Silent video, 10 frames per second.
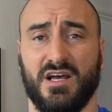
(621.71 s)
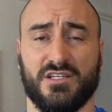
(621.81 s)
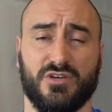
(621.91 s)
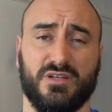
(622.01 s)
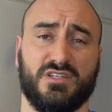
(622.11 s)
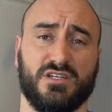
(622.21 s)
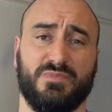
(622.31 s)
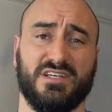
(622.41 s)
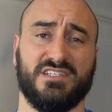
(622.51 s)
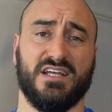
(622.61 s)
So it does
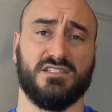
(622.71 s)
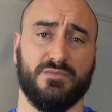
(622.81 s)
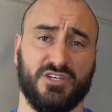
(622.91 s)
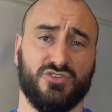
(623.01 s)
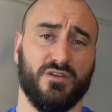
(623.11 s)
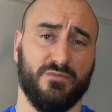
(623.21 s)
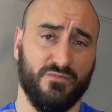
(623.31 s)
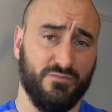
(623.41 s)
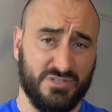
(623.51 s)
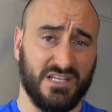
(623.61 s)
make sense to make sure you're
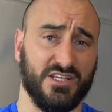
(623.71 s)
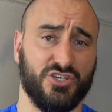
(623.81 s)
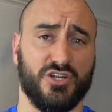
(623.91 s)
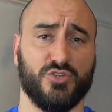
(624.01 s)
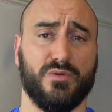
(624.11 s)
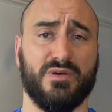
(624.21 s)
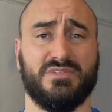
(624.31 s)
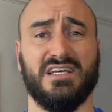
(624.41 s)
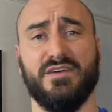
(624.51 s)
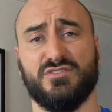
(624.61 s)
particularly good at swimming,
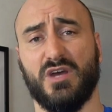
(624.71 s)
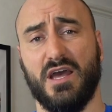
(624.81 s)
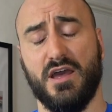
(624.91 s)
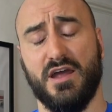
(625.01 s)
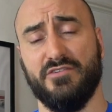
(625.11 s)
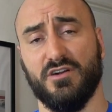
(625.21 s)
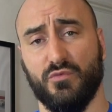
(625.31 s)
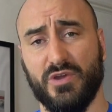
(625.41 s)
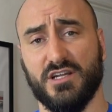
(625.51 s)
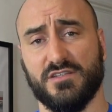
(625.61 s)
particularly if it's an area of
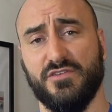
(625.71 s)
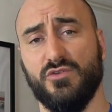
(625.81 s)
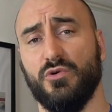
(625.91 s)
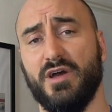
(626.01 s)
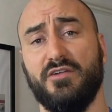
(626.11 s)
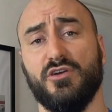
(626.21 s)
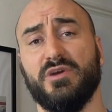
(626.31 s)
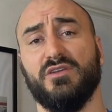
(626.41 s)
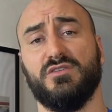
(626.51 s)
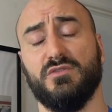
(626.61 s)
weakness for you or an area where
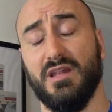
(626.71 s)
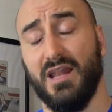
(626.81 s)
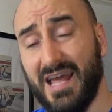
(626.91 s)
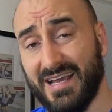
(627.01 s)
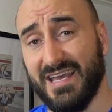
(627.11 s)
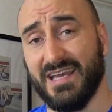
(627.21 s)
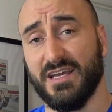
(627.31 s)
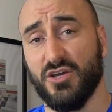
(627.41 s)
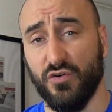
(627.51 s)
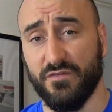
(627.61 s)
you're lacking
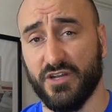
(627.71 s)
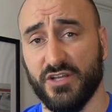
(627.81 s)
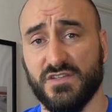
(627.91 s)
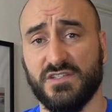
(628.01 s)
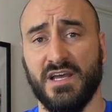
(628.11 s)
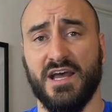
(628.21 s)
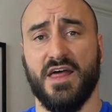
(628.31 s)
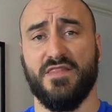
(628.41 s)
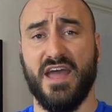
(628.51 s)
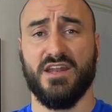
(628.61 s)
in confidence.
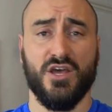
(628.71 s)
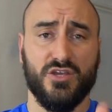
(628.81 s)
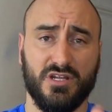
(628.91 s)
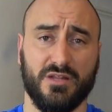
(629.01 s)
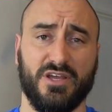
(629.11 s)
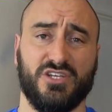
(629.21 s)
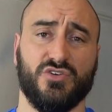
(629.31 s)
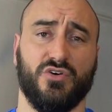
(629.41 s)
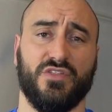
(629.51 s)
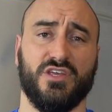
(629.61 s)
Then you need to make
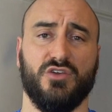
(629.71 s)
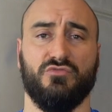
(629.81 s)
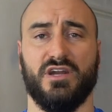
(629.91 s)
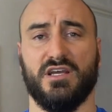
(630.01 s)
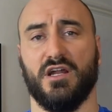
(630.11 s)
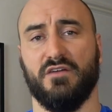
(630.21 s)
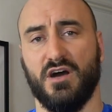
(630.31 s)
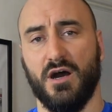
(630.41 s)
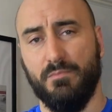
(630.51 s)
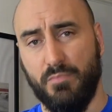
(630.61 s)
sure that you really kind of
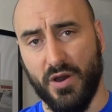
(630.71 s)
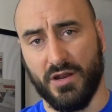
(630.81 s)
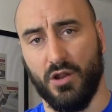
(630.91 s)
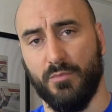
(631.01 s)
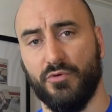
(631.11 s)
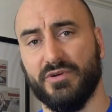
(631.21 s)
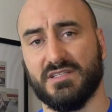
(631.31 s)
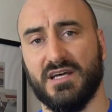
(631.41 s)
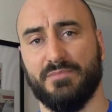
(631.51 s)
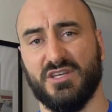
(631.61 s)
are putting a lot more
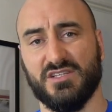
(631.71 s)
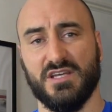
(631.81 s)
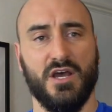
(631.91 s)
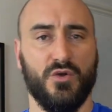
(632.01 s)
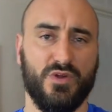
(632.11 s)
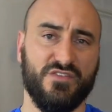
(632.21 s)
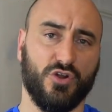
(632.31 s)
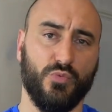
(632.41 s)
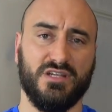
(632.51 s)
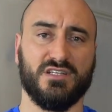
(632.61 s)
into that, because when you've got
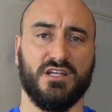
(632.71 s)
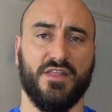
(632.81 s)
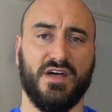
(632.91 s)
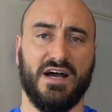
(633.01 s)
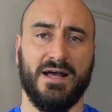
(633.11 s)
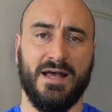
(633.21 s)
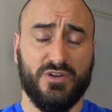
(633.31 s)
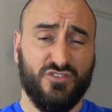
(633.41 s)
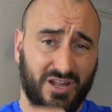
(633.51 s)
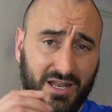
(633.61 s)
a weakness like that, when
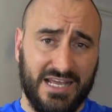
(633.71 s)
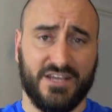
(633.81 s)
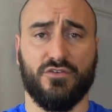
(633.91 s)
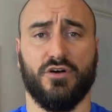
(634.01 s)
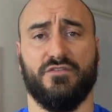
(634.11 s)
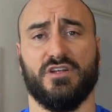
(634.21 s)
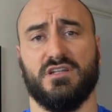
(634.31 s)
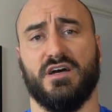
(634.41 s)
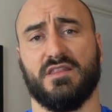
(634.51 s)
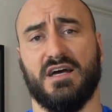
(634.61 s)
you've got a lack of confidence
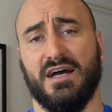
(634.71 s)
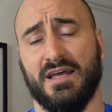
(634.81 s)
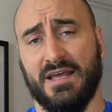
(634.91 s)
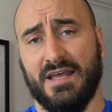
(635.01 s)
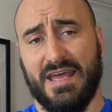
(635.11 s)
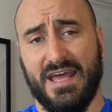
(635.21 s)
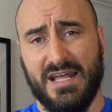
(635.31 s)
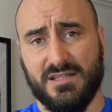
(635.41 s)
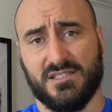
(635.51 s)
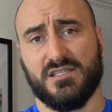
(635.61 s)
like that,
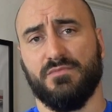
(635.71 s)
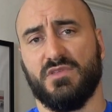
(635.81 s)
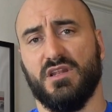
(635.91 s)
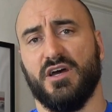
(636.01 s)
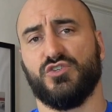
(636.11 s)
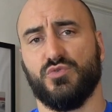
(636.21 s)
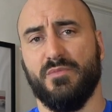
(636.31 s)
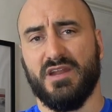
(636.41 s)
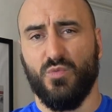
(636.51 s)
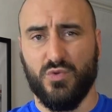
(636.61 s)
in something like
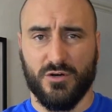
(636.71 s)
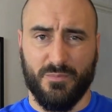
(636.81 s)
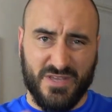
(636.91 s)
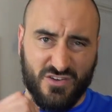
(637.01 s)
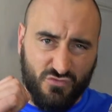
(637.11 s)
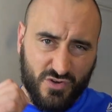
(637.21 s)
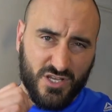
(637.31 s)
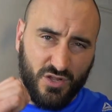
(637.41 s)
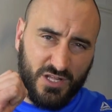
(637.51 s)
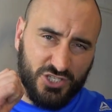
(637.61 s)
swimming, it will be a
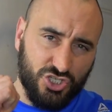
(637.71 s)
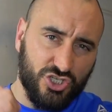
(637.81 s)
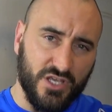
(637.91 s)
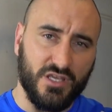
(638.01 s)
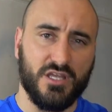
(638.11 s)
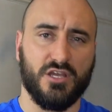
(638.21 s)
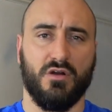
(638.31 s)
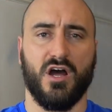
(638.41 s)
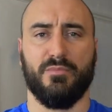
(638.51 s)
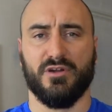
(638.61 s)
real chink in your
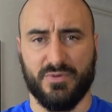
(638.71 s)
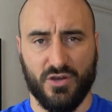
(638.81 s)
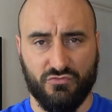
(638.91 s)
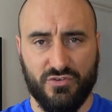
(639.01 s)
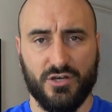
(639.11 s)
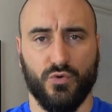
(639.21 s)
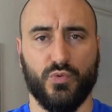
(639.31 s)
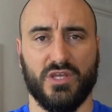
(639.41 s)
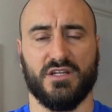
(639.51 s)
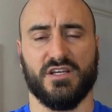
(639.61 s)
armour, it'll be a real
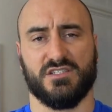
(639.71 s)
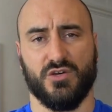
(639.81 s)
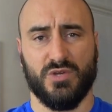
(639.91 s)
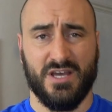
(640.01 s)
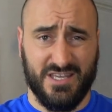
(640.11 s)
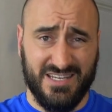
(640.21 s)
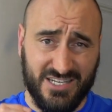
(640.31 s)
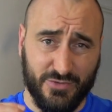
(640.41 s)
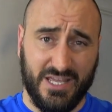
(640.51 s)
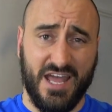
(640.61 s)
weakness. So you need
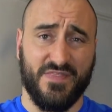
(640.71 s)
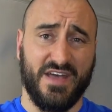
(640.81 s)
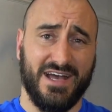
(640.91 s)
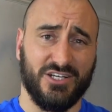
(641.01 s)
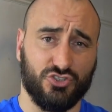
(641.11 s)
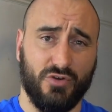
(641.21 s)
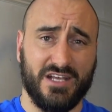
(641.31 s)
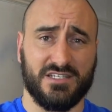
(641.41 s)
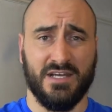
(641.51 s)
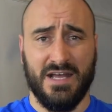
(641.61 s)
to get that
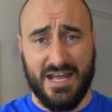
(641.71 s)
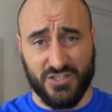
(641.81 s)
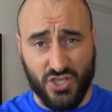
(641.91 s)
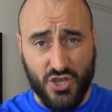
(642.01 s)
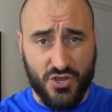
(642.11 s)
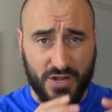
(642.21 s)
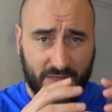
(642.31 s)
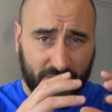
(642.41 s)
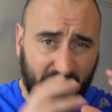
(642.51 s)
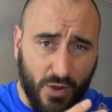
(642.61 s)
addressed and turn
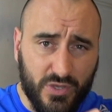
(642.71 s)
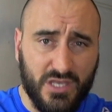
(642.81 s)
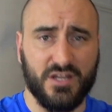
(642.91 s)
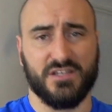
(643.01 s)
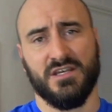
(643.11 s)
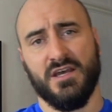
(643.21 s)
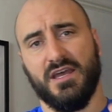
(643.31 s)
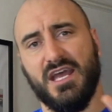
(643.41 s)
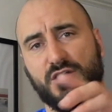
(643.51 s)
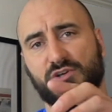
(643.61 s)
that weakness
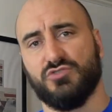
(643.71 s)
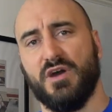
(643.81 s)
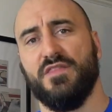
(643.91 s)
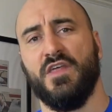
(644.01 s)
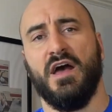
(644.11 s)
into a strength.